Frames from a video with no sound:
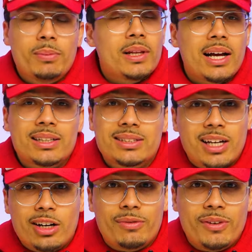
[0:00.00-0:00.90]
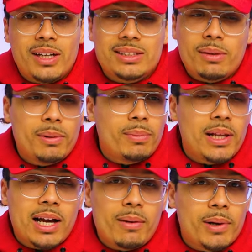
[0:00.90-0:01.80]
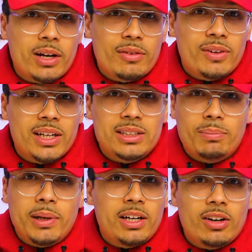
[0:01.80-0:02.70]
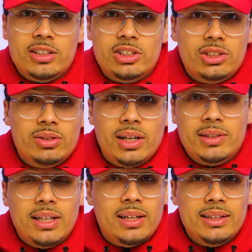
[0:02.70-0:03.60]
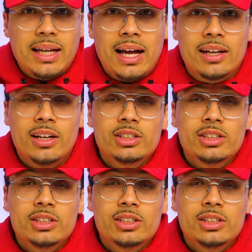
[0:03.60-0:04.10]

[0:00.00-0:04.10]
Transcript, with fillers: people like a snugger fit, some people like a bigger fit, depending on the shoe and everything like that.